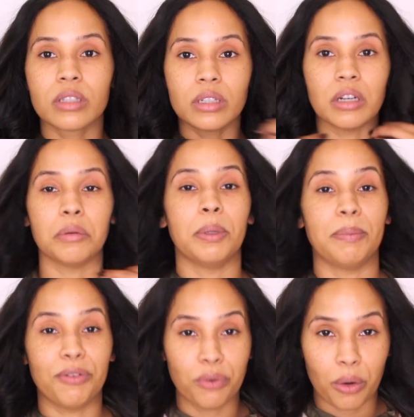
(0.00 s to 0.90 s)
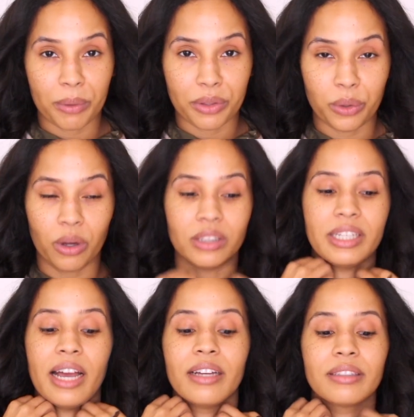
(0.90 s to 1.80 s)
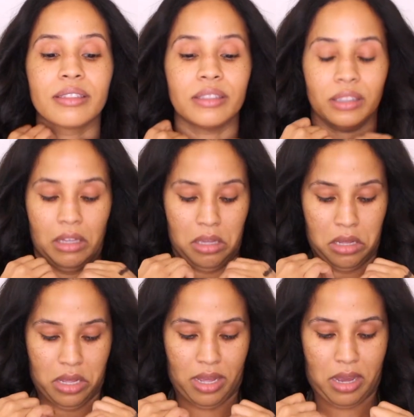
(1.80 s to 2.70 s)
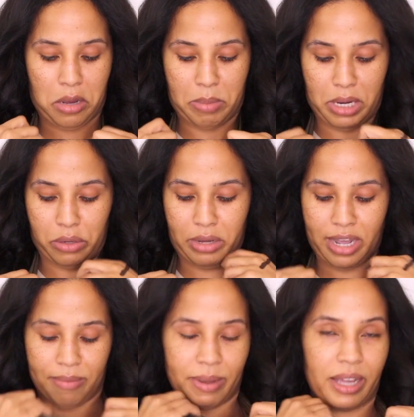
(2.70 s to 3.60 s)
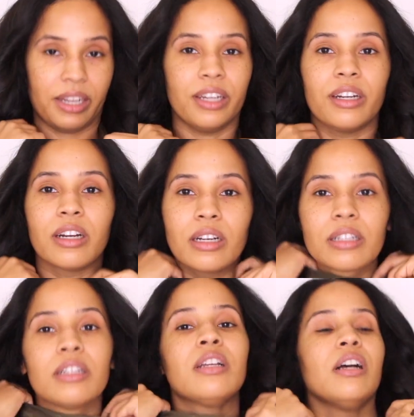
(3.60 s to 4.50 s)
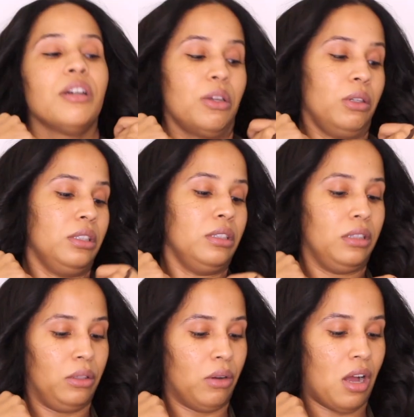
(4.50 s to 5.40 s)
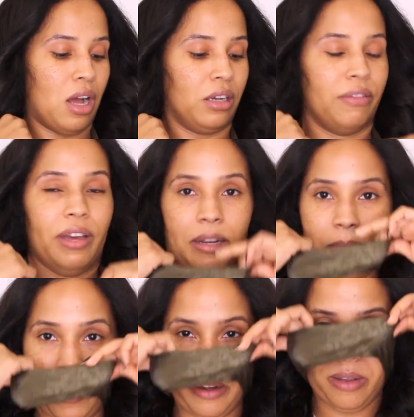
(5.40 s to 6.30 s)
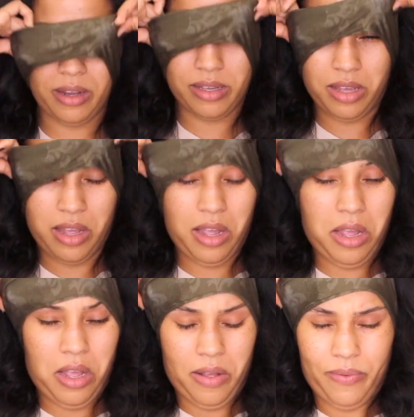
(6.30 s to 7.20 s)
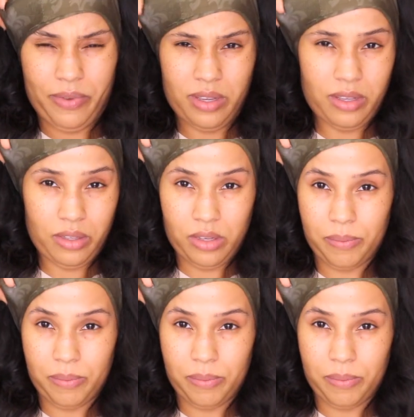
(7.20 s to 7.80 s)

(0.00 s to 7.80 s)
Oh, but before we do all that, I have my little headband here. How cute is this little olive headband, you guys? To